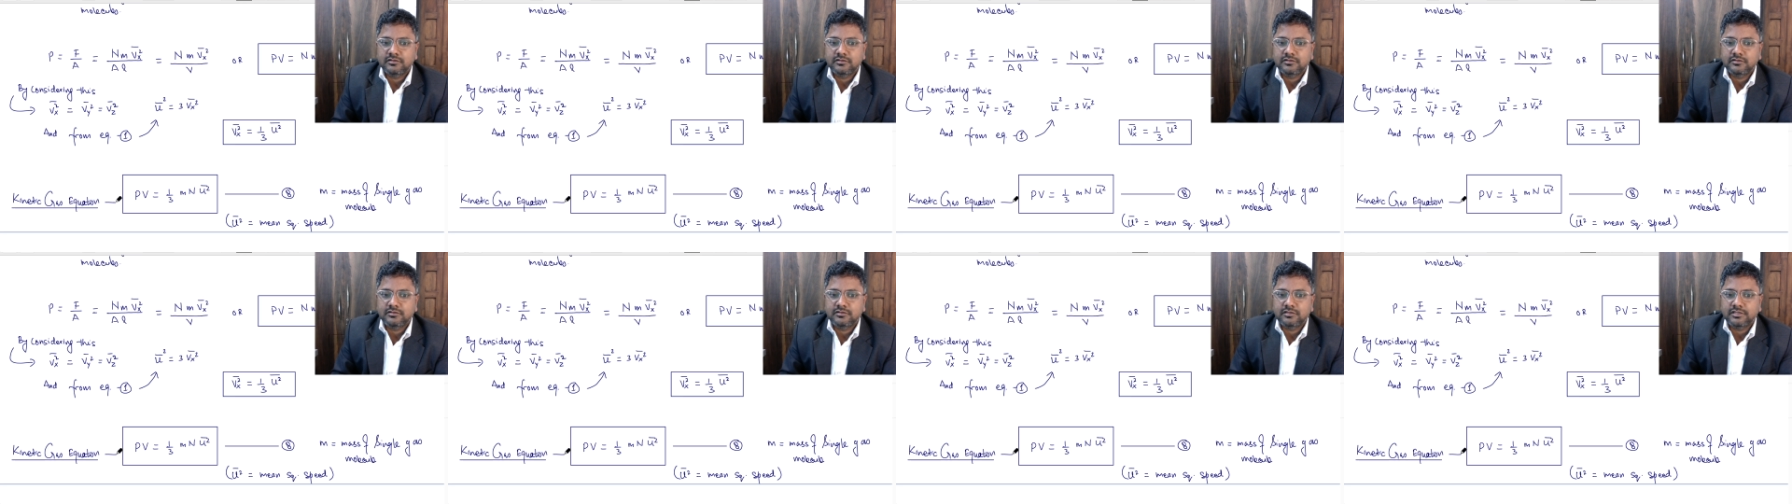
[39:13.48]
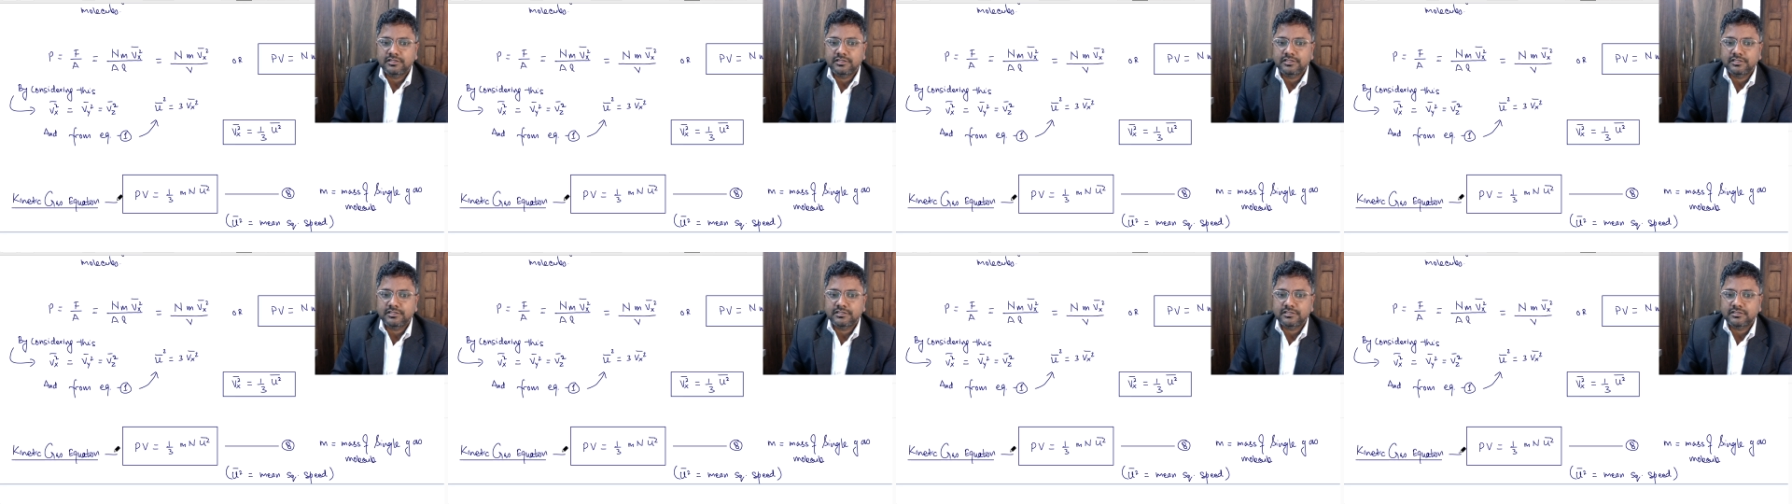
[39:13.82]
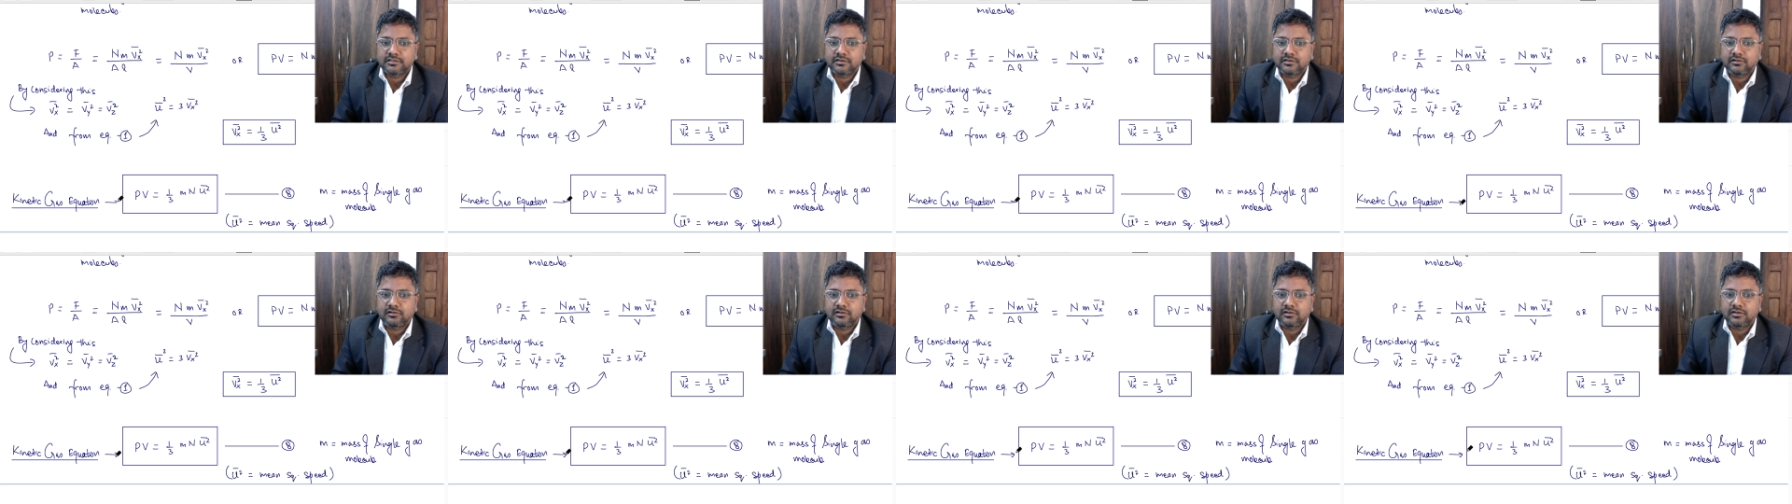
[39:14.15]
This is
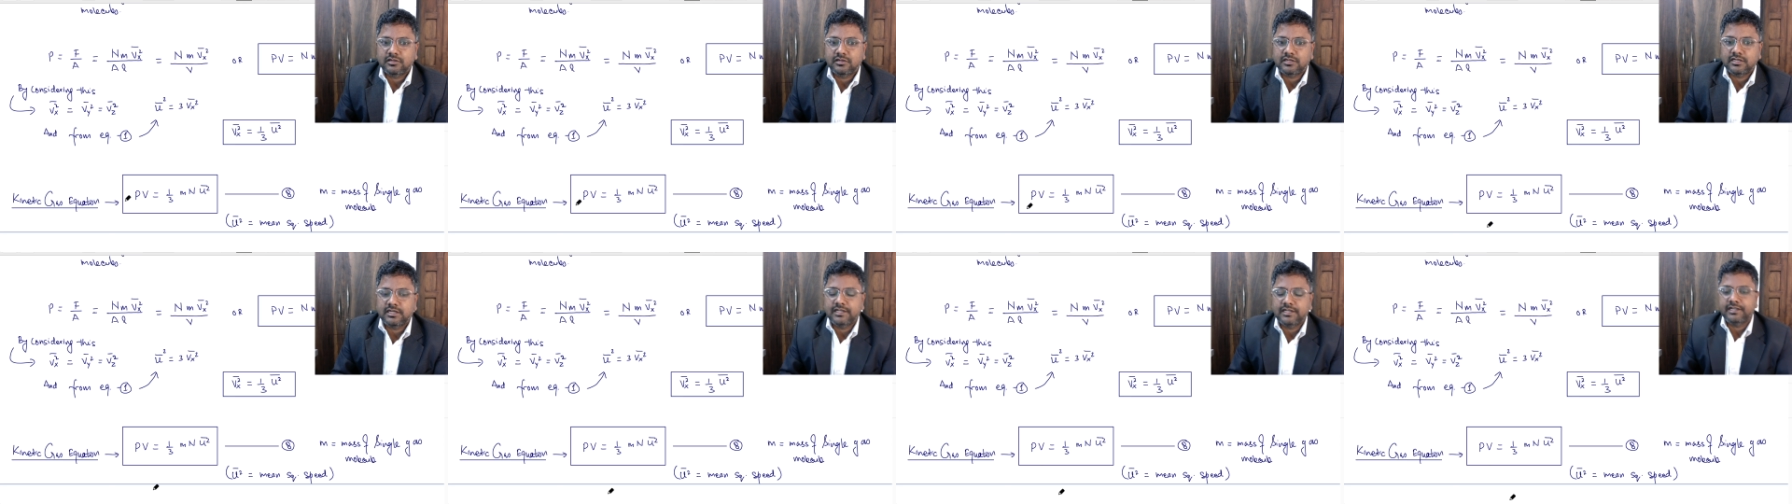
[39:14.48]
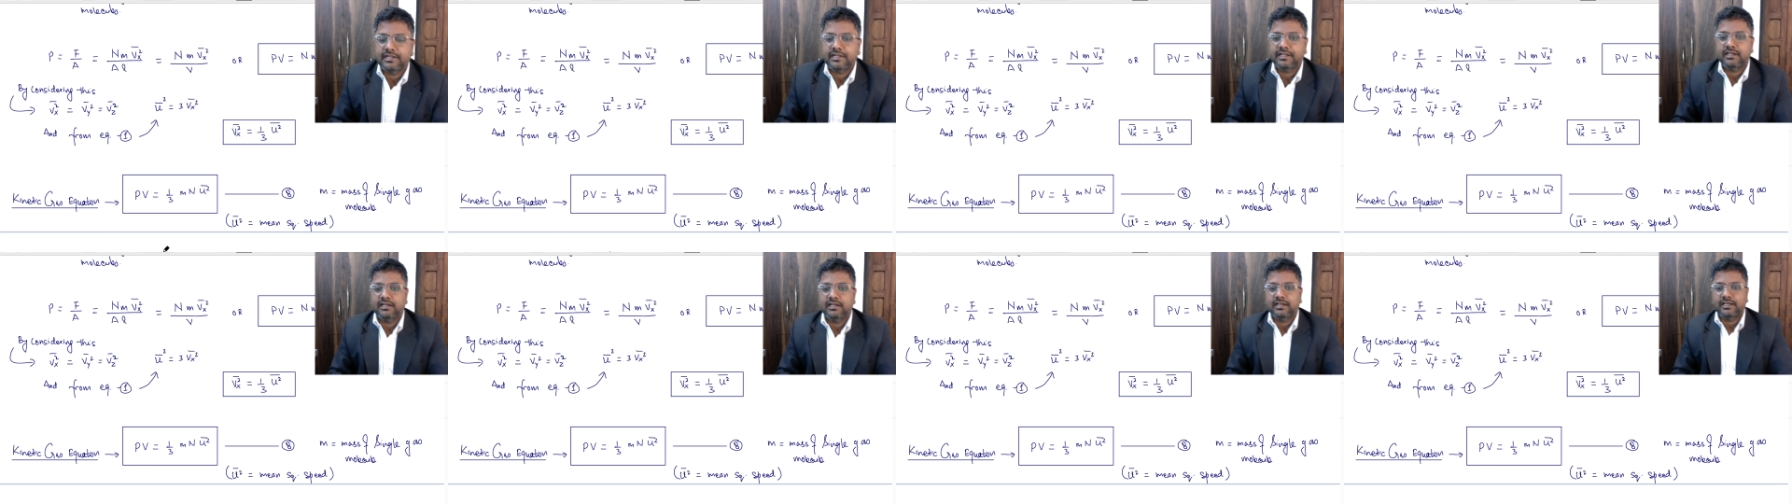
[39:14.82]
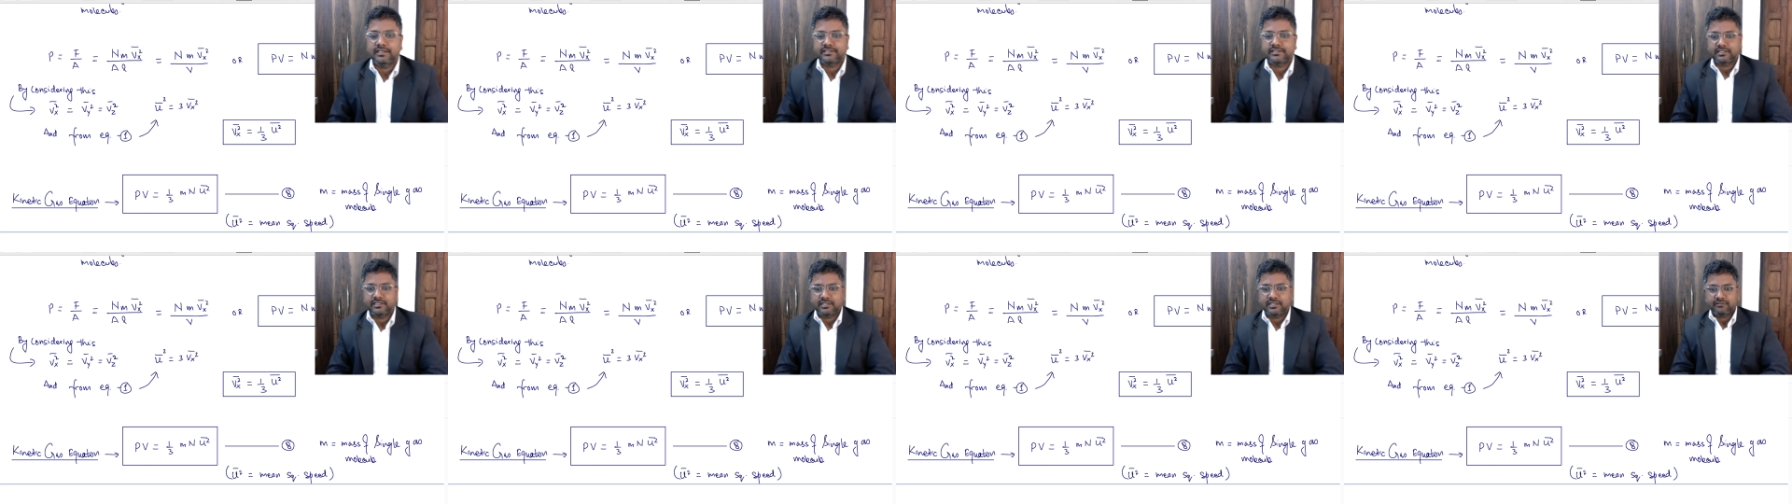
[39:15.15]
called kinetic
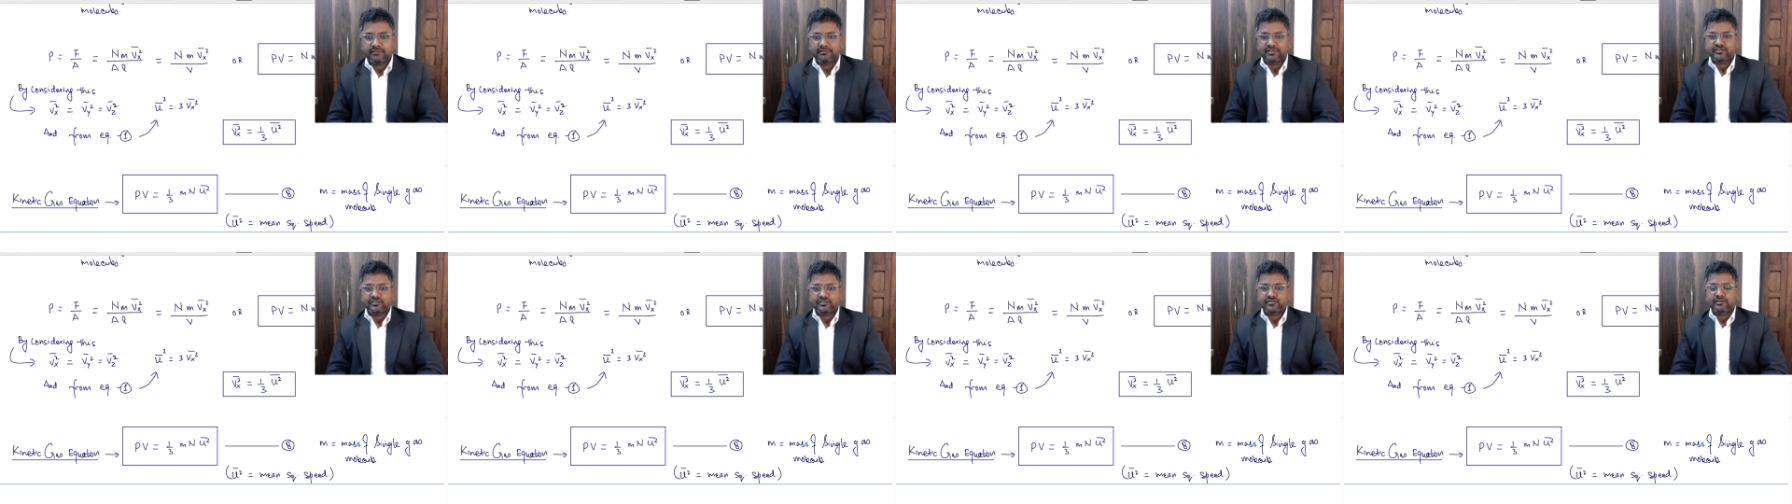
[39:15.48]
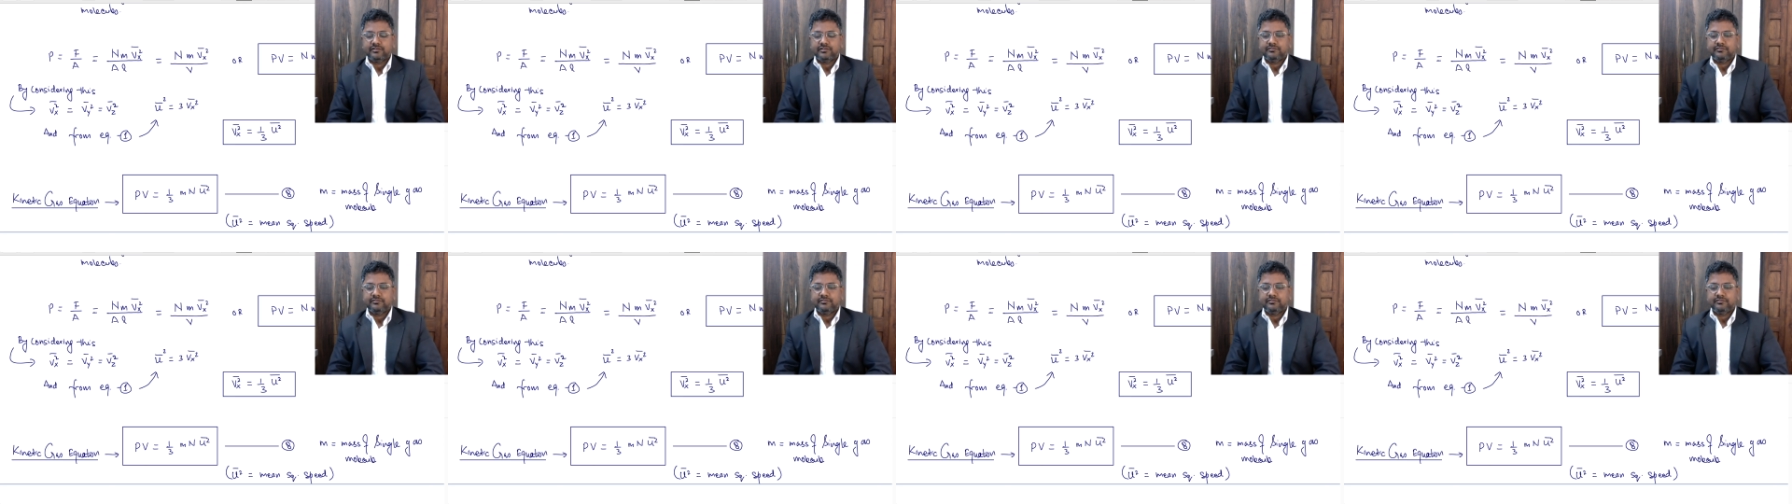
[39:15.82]
gas equation.